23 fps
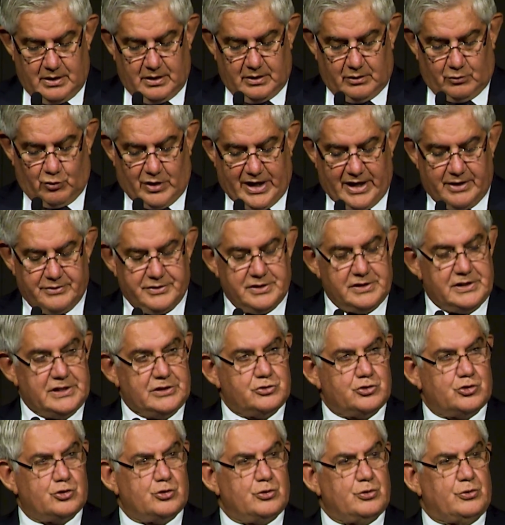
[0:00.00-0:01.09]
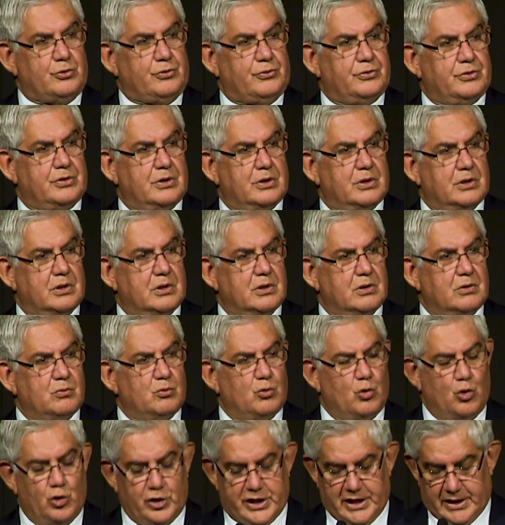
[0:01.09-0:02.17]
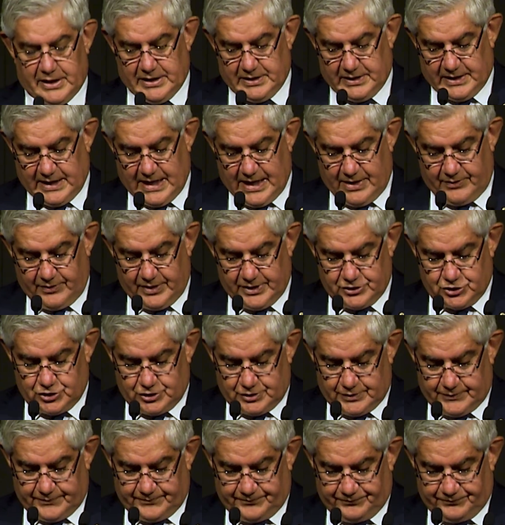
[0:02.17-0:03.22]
grounded in truth, walking in courage.